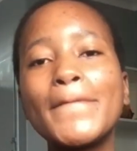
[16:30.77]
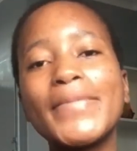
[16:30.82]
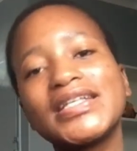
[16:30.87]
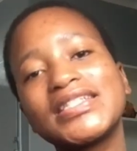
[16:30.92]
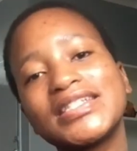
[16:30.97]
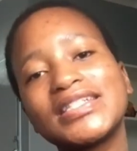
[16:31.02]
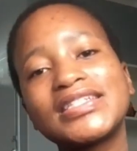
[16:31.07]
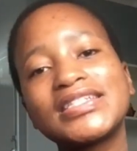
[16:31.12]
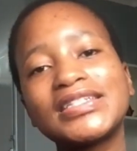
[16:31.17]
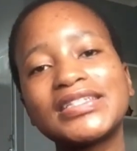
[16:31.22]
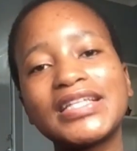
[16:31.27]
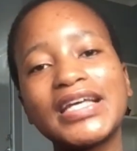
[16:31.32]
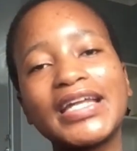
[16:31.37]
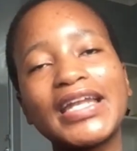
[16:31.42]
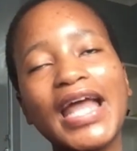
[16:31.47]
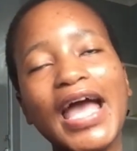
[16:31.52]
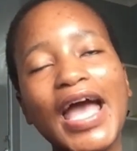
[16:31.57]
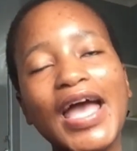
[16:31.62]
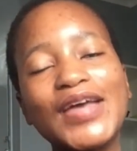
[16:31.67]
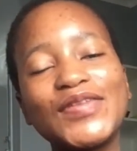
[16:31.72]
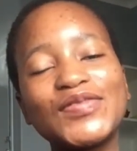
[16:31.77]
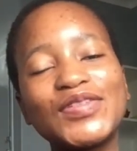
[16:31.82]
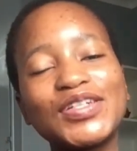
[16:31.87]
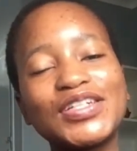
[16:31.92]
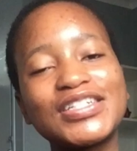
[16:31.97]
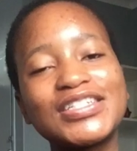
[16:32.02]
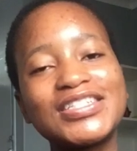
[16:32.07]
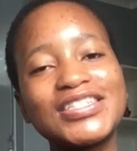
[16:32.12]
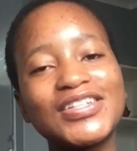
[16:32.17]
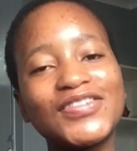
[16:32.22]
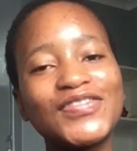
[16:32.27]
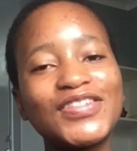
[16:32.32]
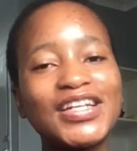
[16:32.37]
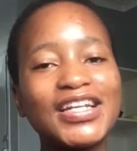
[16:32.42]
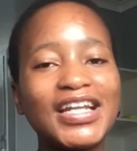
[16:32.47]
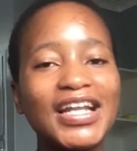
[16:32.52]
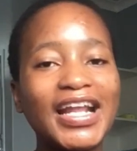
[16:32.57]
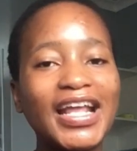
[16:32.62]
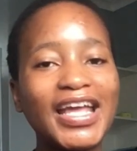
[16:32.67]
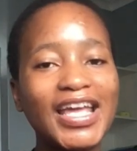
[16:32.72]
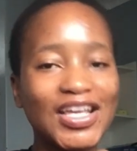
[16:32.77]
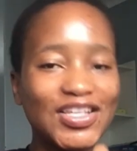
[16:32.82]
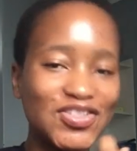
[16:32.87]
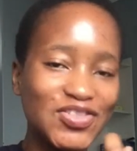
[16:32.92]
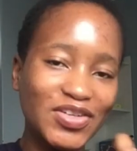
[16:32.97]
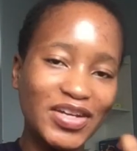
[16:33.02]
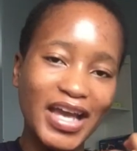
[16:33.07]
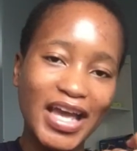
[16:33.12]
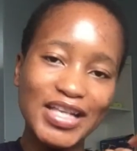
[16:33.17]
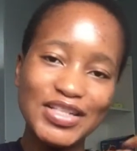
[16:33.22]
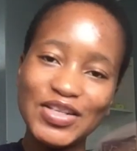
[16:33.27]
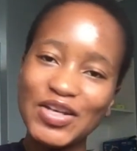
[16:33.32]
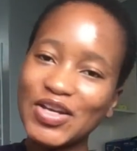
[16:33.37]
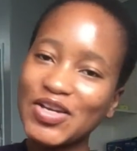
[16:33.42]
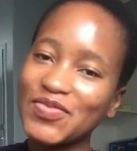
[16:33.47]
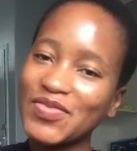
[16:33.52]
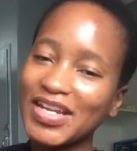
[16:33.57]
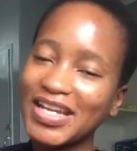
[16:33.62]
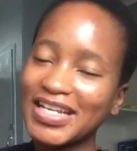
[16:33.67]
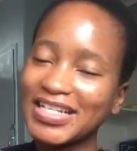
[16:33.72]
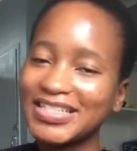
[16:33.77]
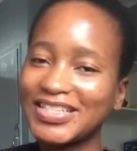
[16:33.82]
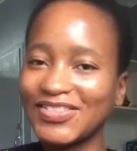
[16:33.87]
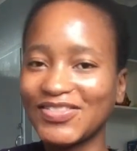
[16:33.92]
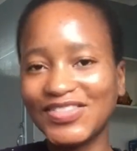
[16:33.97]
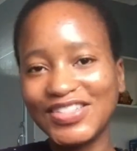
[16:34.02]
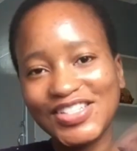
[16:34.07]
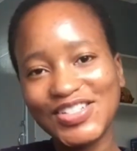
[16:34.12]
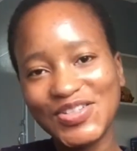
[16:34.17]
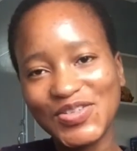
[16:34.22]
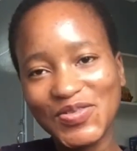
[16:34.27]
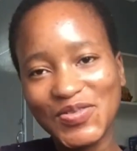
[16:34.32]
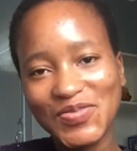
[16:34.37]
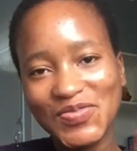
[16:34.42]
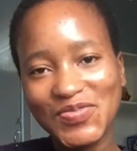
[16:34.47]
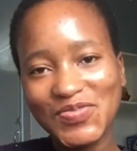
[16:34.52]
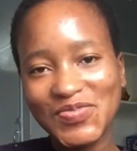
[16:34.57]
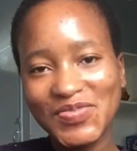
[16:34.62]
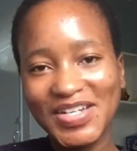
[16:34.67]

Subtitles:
But until then, I'm gonna definitely catch you guys on my next video.